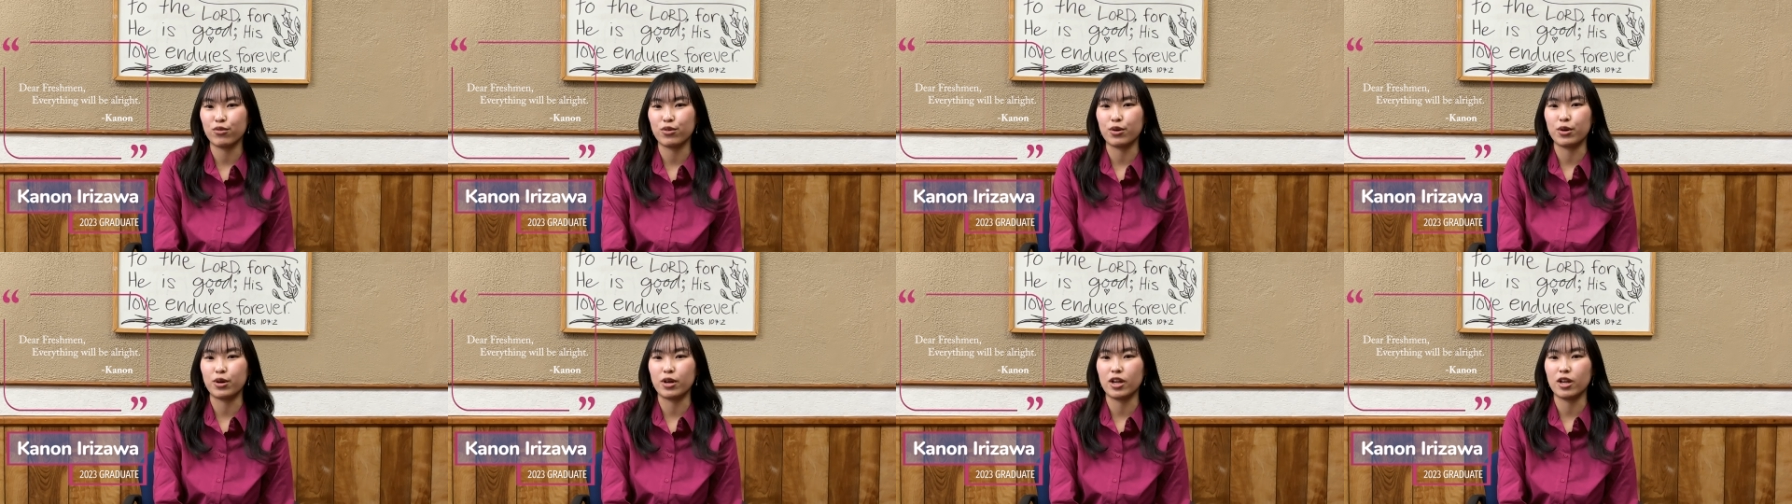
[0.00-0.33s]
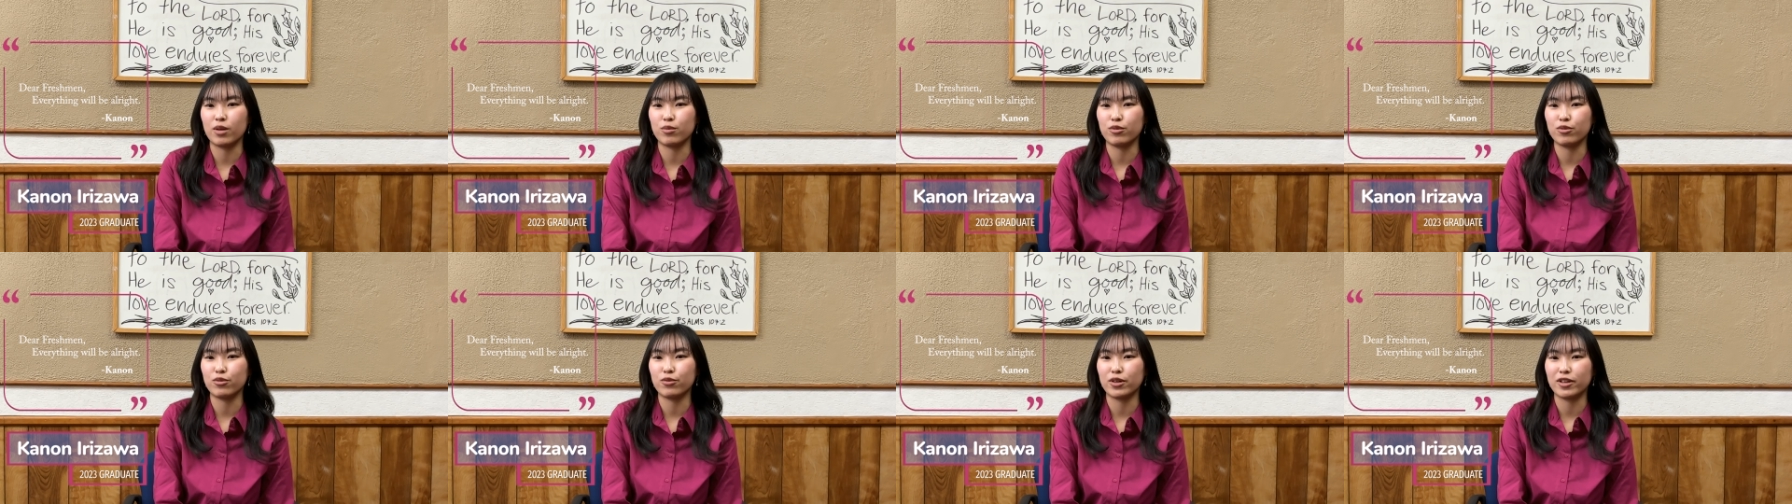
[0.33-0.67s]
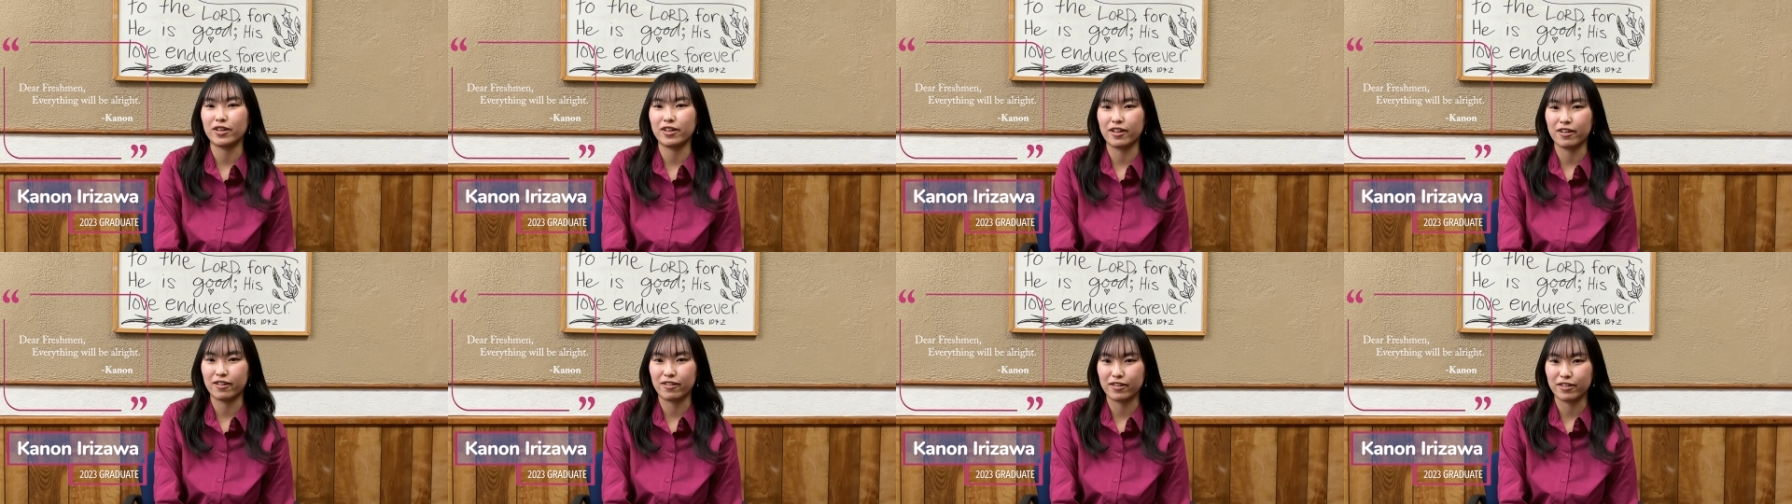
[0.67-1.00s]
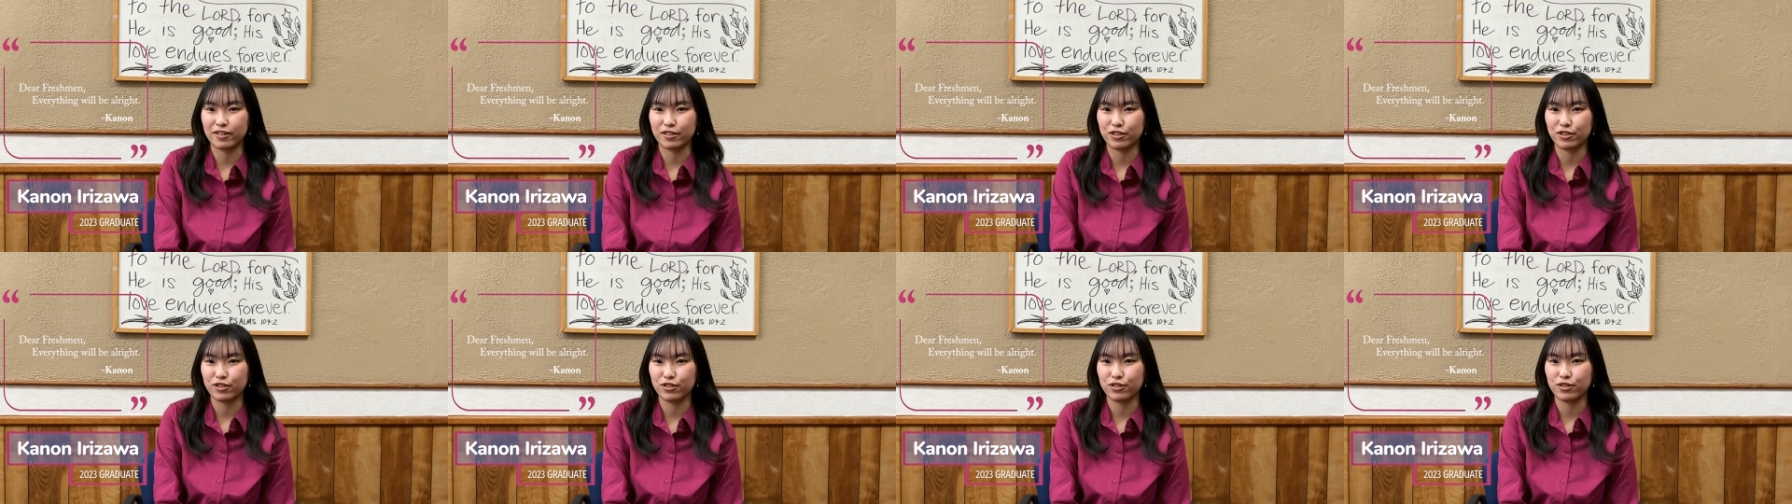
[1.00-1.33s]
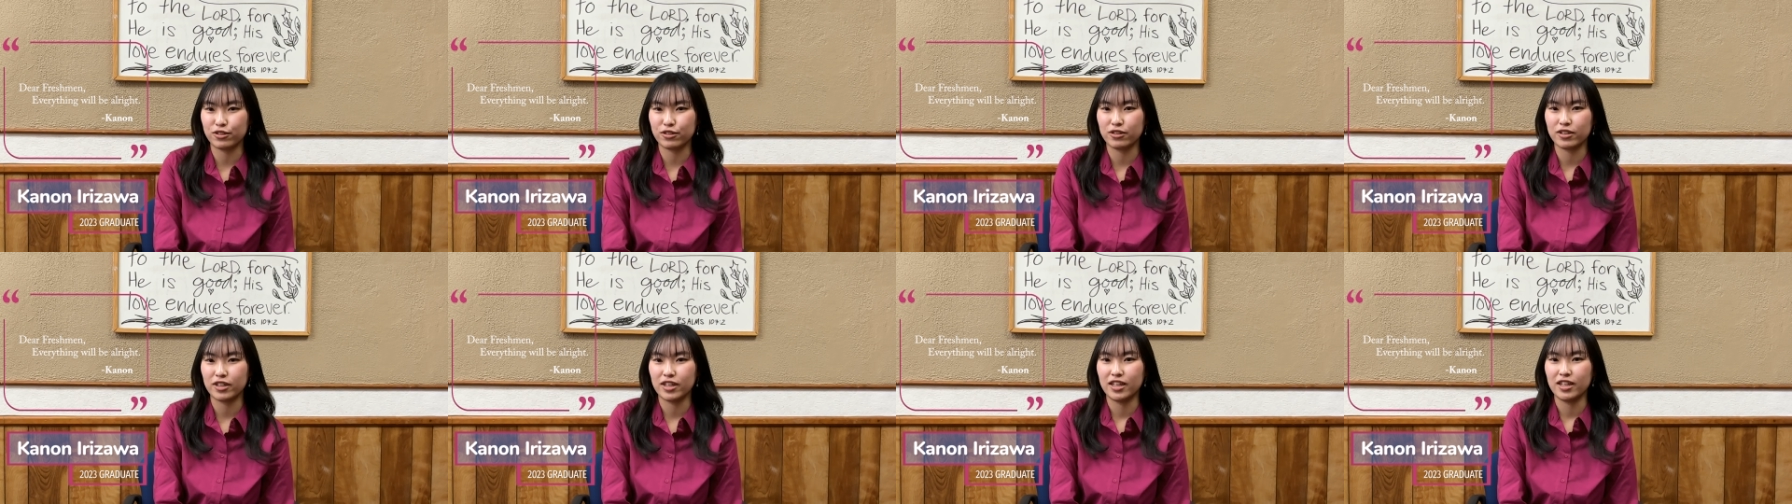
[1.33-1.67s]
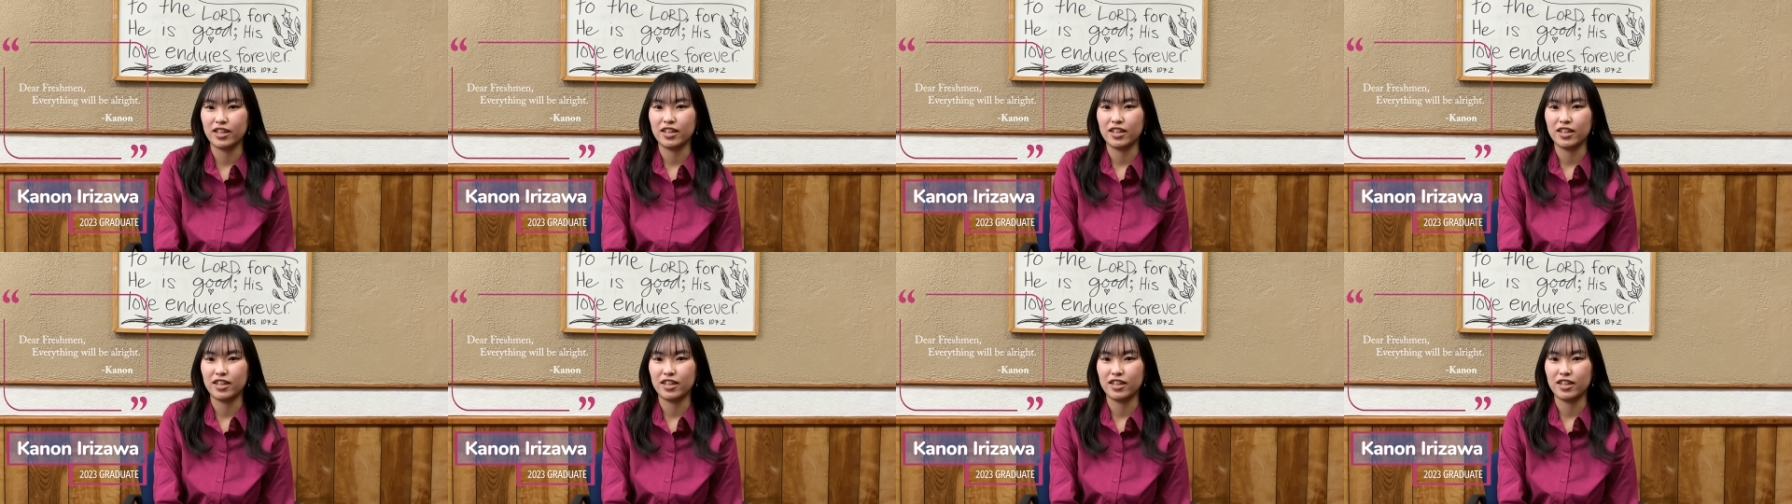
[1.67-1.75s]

for everyone around you.